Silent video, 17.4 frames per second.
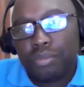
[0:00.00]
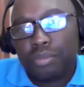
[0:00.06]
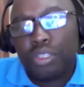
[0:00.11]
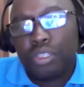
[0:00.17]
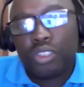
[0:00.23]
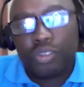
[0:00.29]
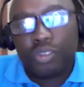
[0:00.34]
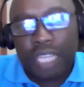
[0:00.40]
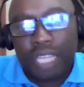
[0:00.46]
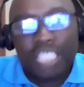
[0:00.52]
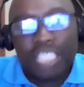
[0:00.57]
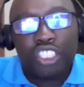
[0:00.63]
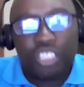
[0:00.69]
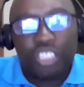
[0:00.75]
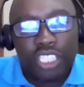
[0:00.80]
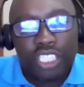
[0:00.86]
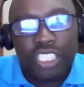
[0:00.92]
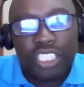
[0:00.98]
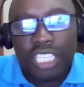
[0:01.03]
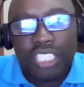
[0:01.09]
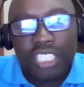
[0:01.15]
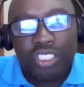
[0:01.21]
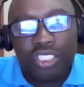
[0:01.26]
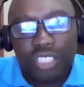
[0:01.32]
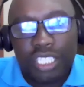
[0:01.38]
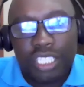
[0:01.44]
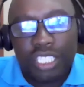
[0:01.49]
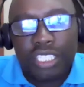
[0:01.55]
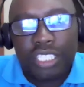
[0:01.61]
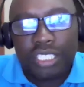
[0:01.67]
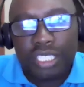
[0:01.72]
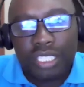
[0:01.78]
You know, if that's your niche, that's your niche.